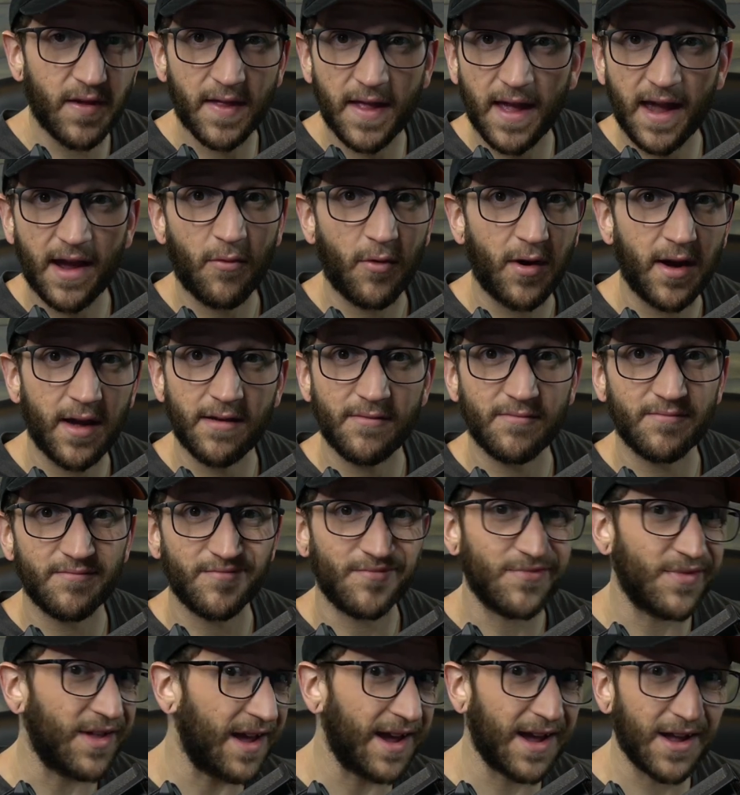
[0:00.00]
it that way,
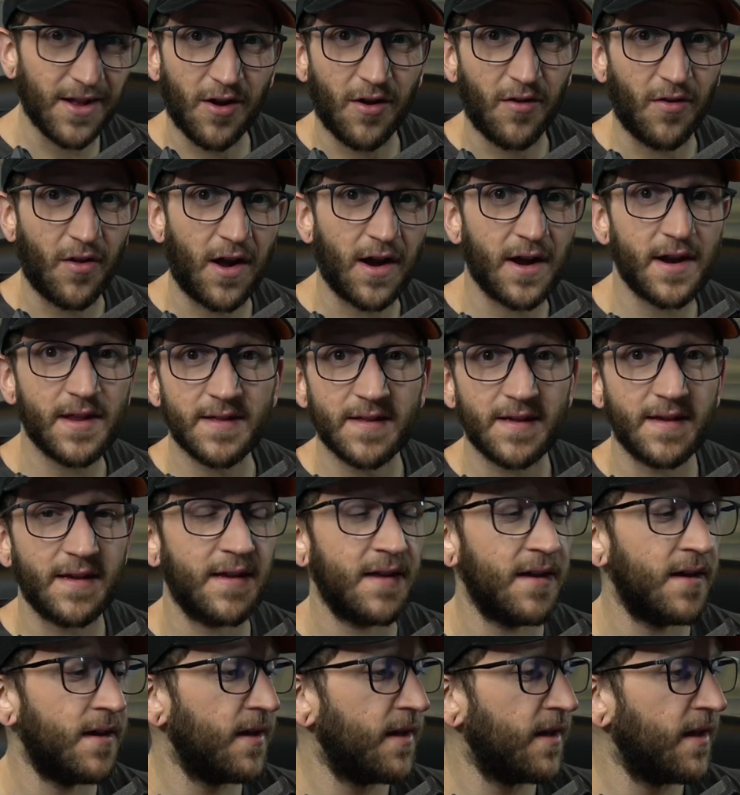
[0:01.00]
like in all honesty,
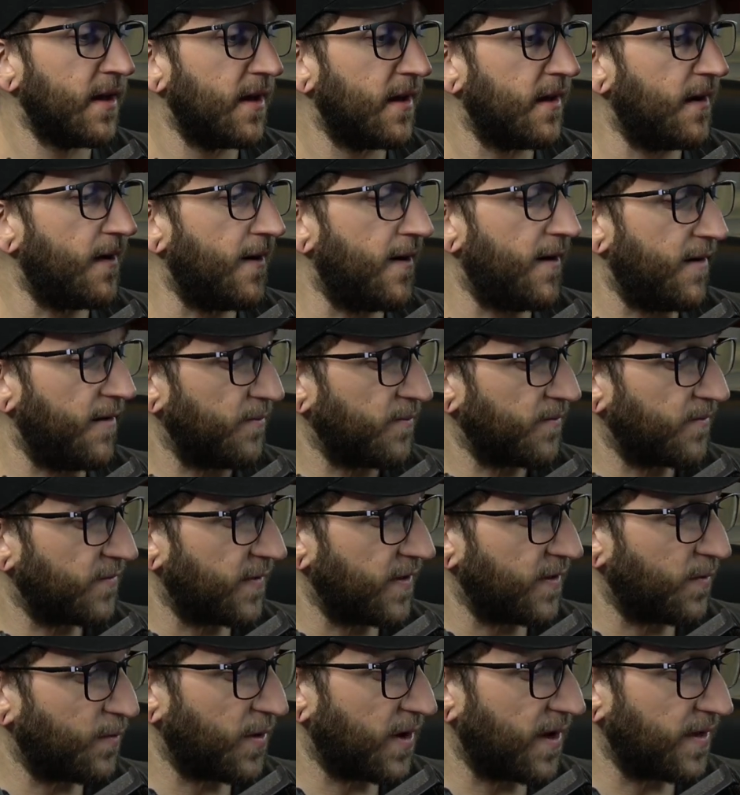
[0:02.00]
um,
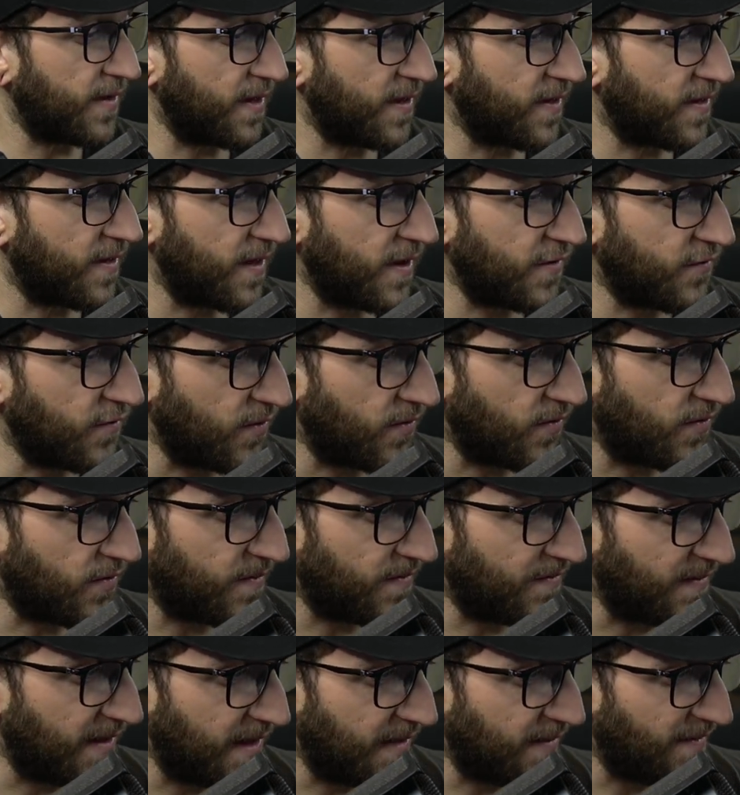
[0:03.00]
just because it's such a
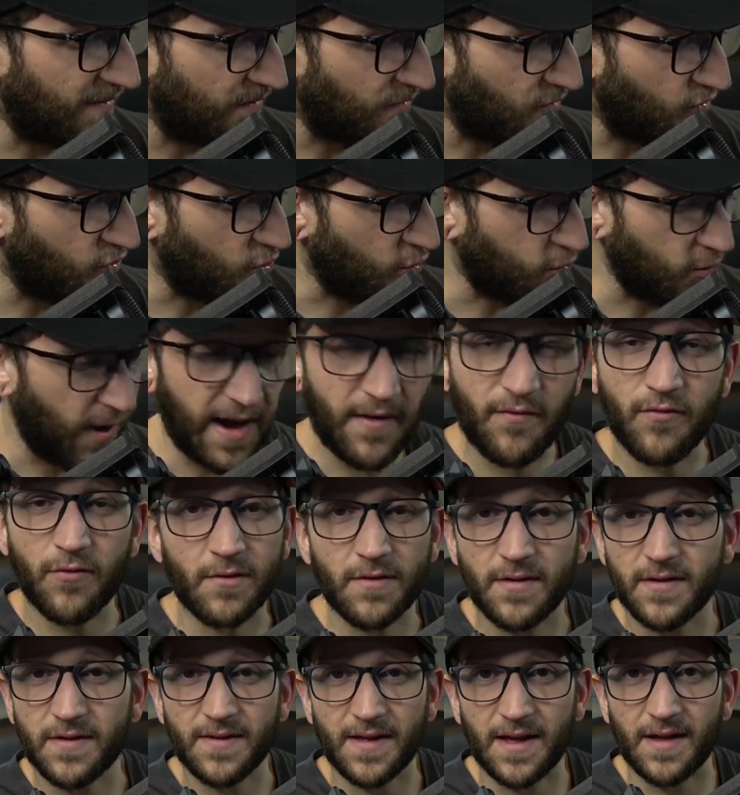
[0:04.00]
trifle
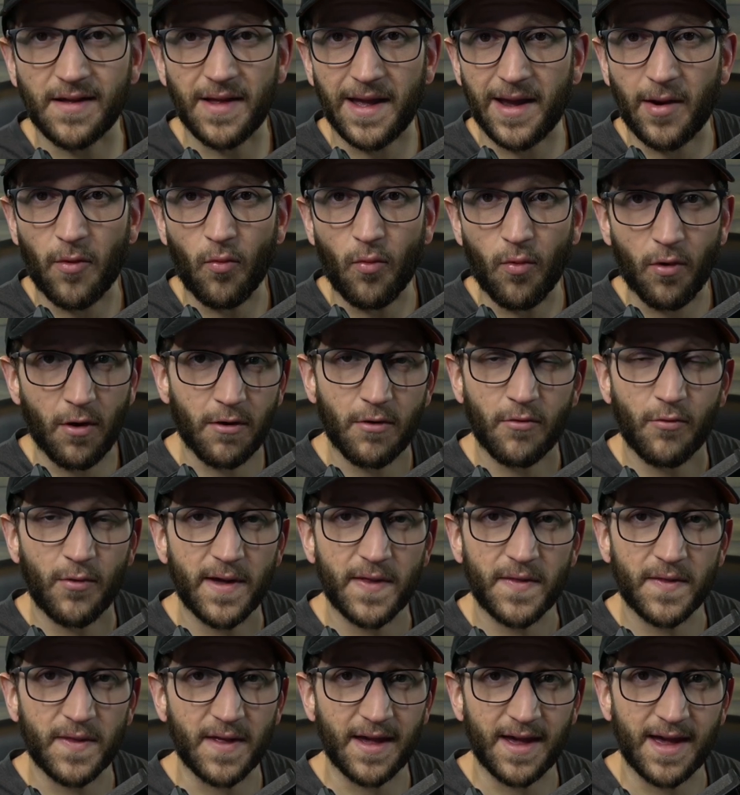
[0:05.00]
just to like work
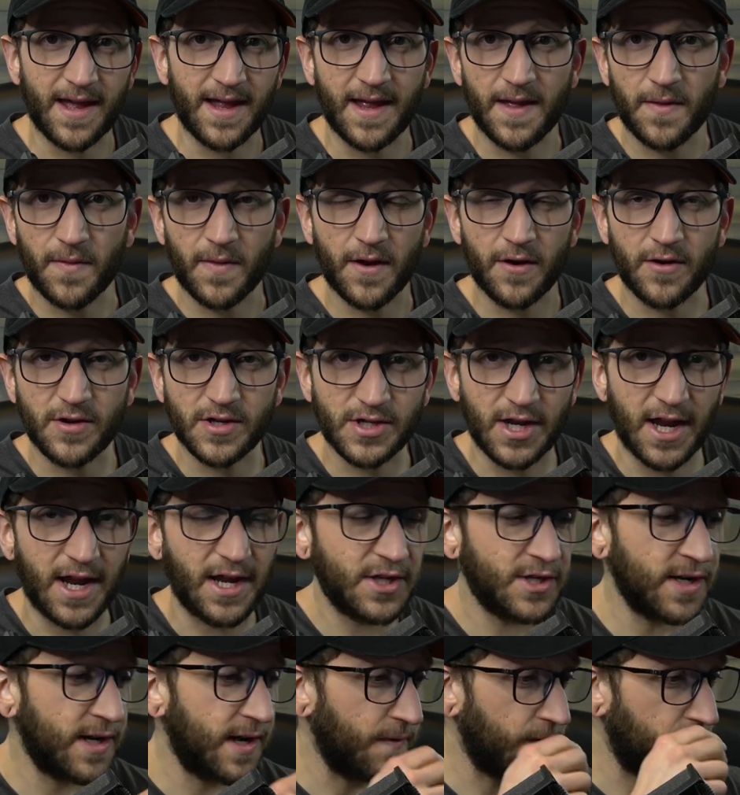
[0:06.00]
with to get in there and
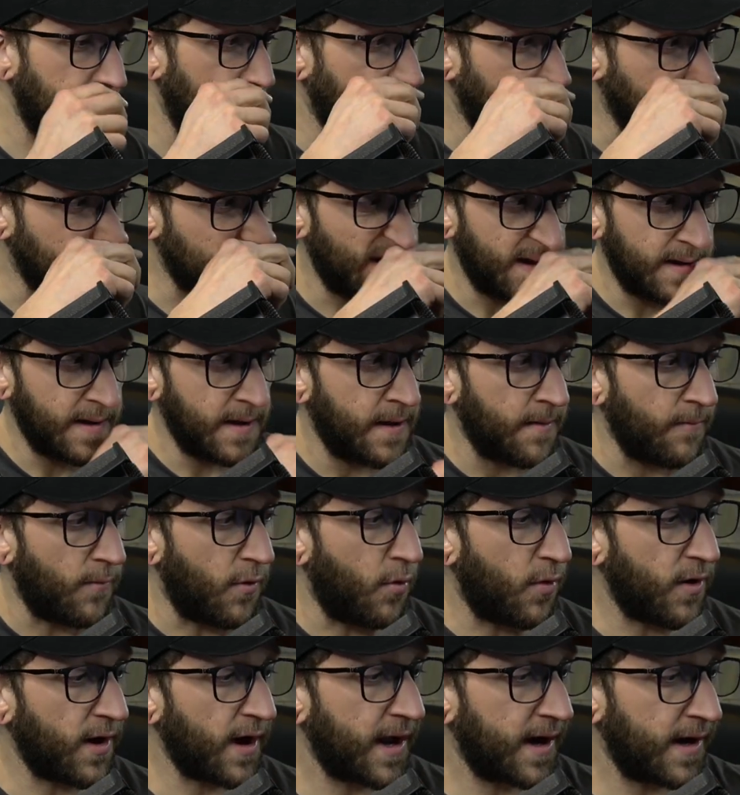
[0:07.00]
change anything. But
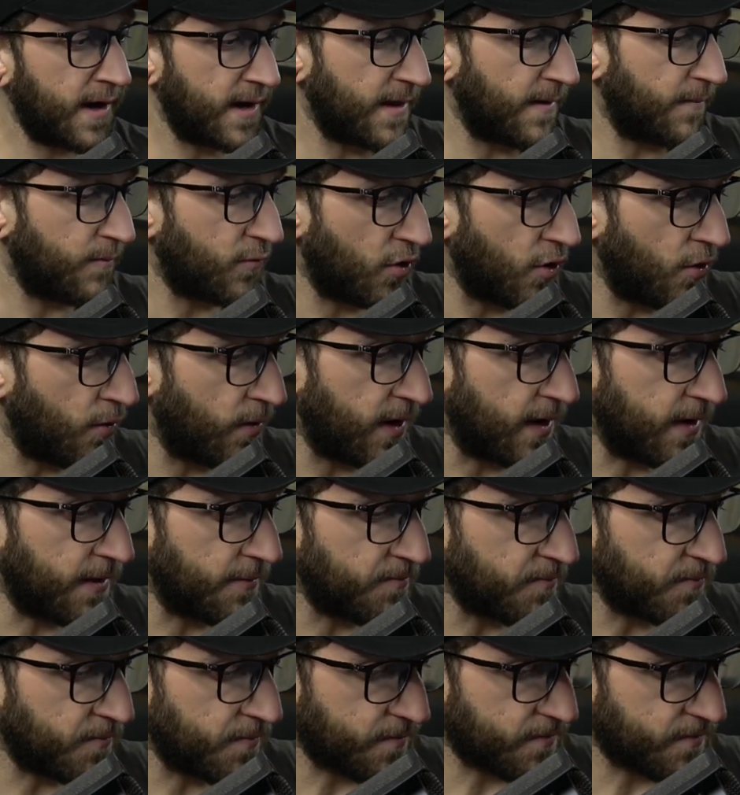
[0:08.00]
what I ended up doing